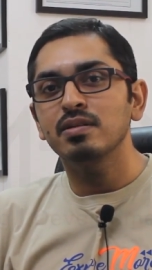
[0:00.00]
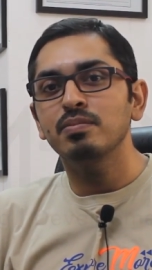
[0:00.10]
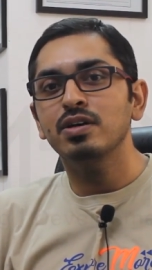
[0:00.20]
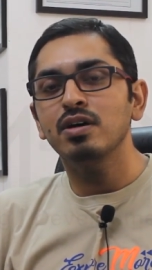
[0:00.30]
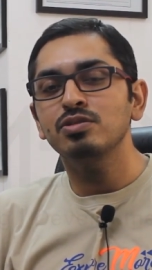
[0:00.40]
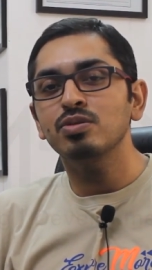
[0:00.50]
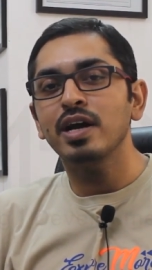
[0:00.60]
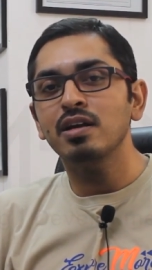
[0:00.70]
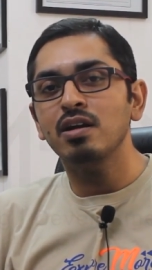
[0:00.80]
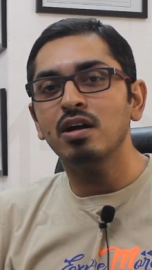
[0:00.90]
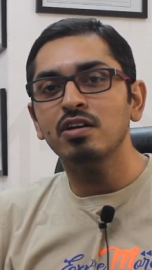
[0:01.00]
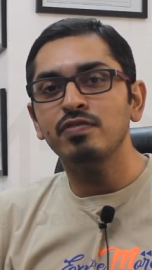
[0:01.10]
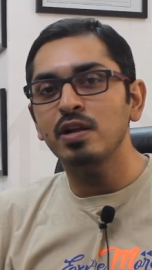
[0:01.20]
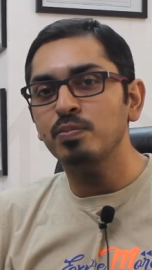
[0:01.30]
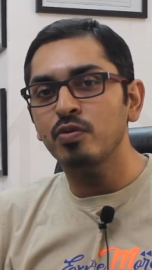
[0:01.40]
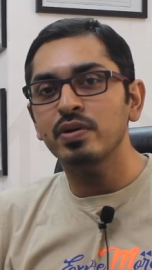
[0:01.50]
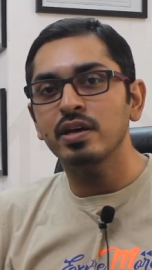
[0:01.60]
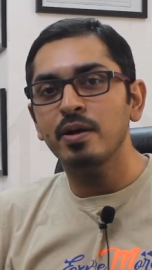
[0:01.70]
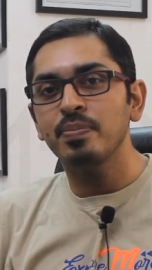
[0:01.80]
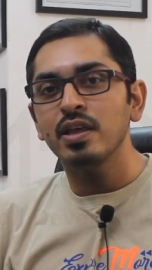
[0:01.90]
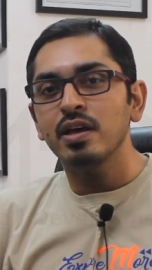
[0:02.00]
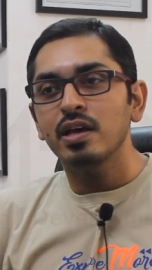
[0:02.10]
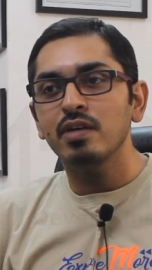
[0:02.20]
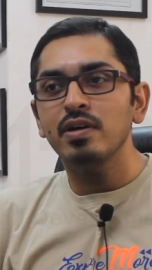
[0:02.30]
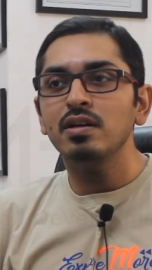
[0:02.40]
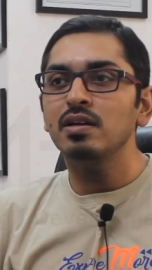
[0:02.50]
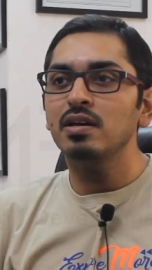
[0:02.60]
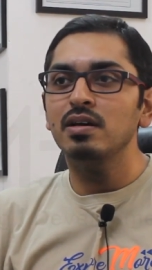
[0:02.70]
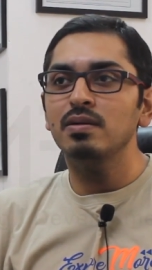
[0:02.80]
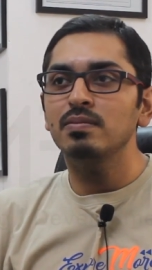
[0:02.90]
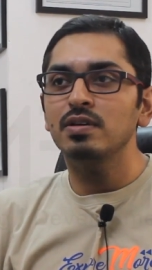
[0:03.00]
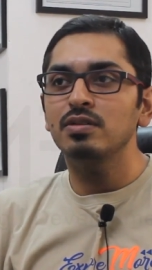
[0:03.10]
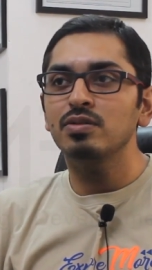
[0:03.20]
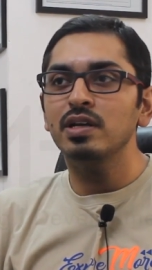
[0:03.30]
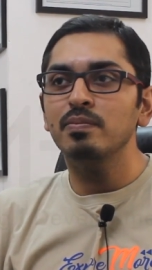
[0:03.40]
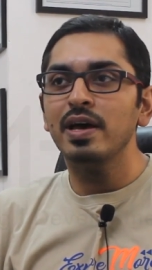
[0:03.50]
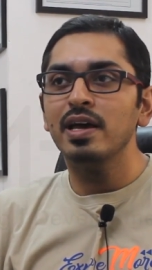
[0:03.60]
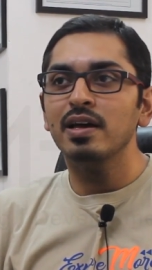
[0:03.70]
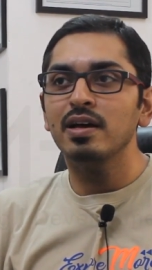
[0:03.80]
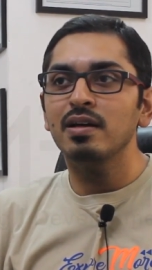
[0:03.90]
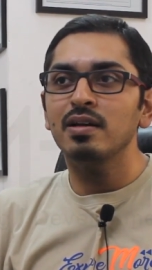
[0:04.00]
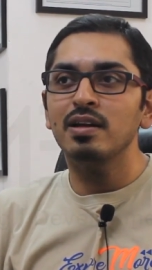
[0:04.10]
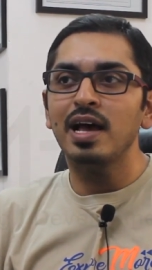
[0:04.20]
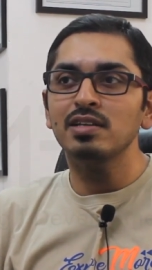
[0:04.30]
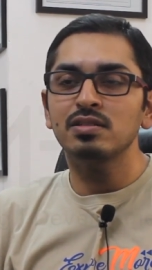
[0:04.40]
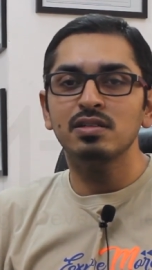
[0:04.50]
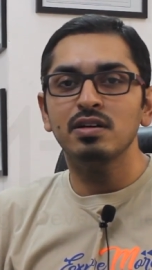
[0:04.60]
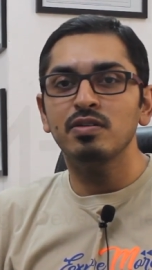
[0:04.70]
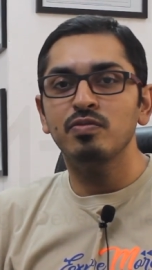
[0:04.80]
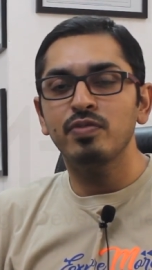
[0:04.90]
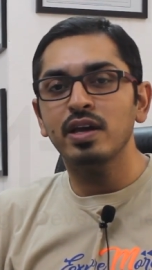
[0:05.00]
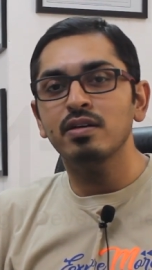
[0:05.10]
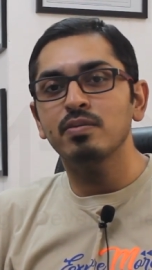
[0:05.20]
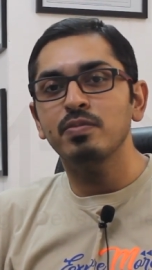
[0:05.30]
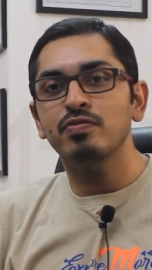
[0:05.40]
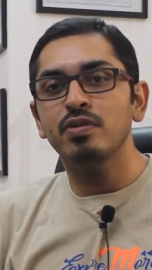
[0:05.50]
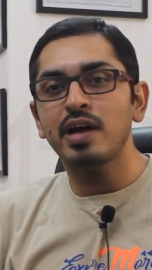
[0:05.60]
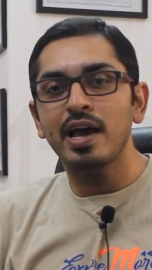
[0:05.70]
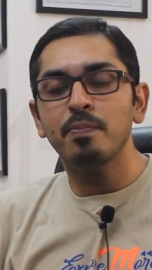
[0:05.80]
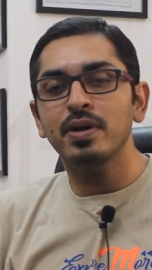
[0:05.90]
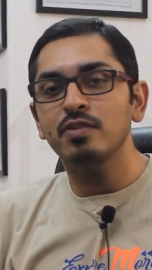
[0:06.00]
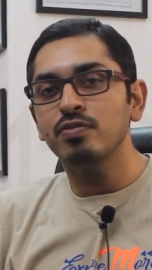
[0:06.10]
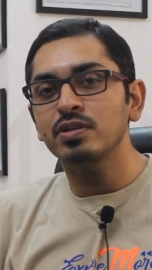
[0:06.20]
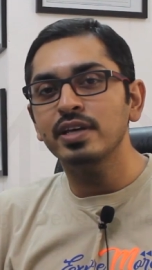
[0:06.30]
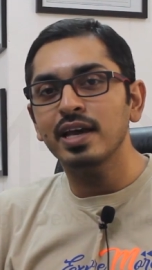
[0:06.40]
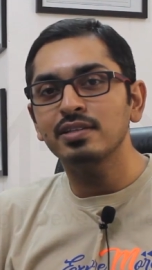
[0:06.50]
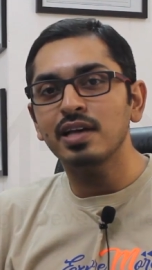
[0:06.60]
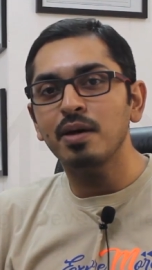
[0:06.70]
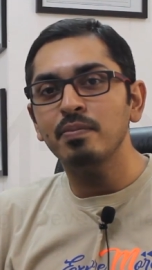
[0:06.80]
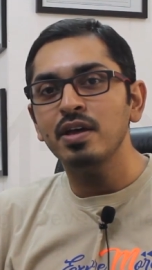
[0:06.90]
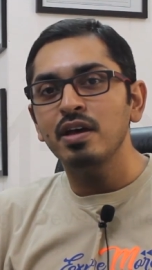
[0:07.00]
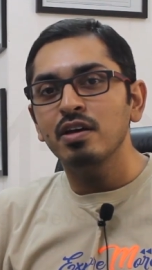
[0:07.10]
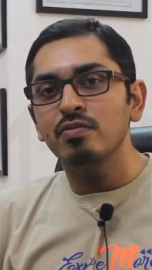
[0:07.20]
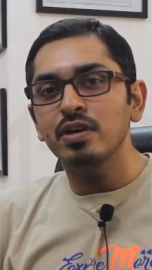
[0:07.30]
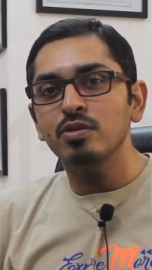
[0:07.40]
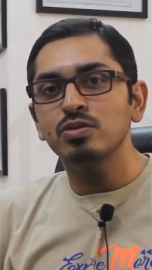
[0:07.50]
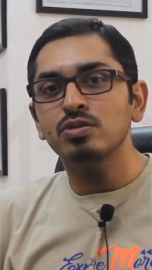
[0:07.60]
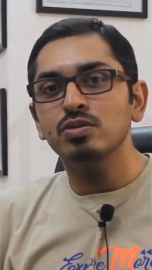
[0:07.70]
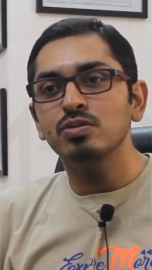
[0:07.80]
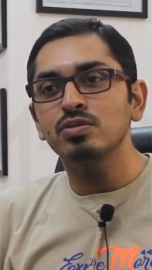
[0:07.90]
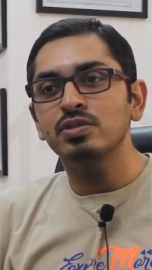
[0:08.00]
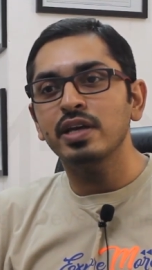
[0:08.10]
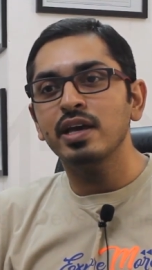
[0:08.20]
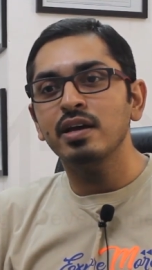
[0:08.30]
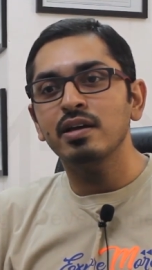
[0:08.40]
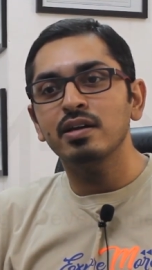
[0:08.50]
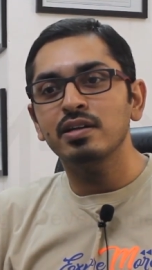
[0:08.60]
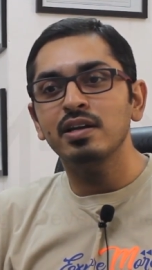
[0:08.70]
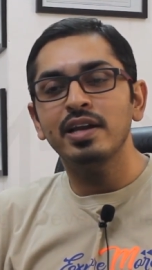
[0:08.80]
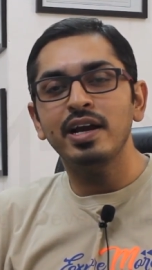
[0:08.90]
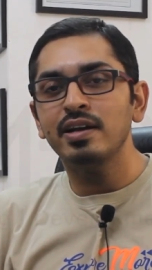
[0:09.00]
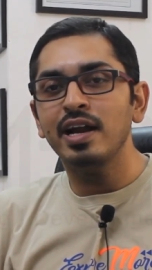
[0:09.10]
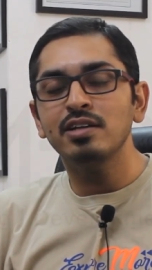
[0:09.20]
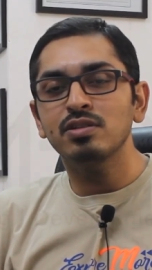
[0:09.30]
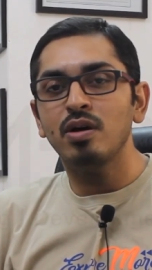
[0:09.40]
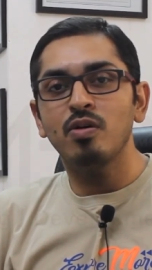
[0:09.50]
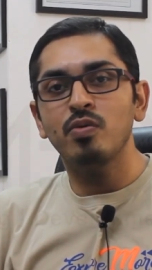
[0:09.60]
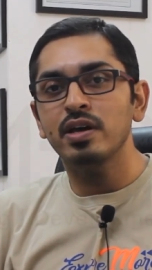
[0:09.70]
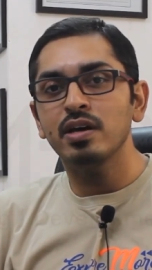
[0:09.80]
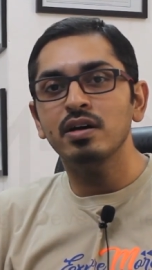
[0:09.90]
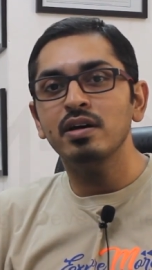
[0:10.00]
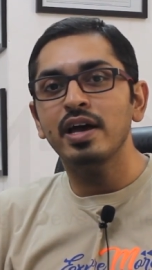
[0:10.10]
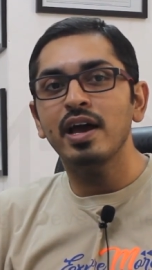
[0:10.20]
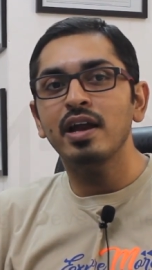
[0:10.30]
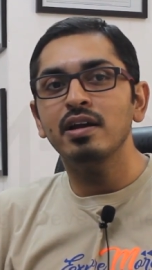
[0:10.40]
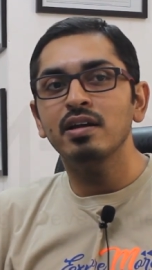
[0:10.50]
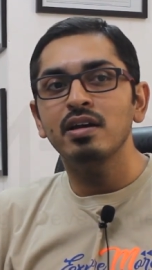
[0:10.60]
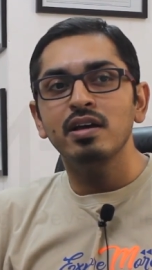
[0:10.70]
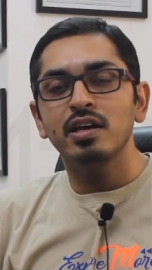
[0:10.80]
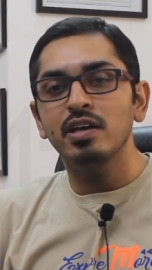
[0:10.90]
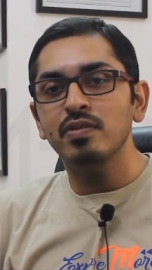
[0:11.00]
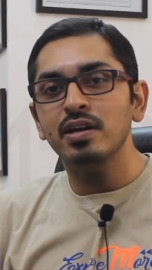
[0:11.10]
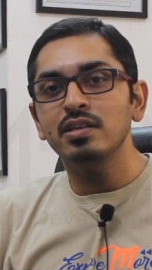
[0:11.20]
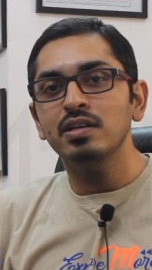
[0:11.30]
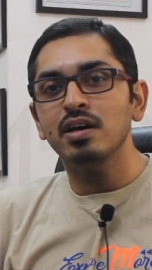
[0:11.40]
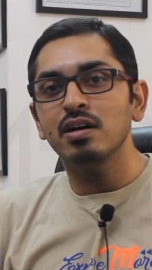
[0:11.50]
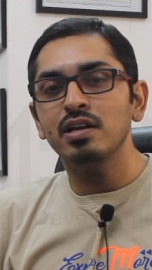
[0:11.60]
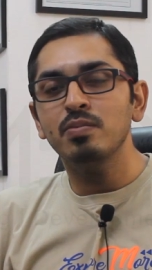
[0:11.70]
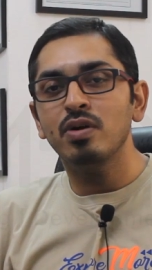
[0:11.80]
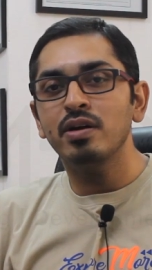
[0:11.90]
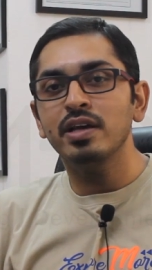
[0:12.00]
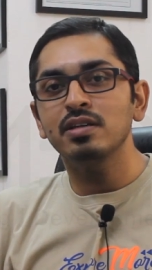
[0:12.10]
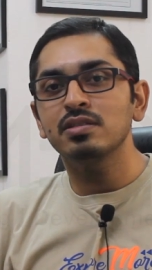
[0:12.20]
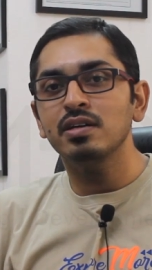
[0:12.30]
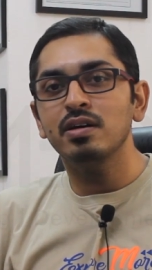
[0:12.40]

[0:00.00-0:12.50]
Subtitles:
because you get a lot of help over here. Even during my last week before I appeared for the exam, we used to stay till late nights over here, and even in the early mornings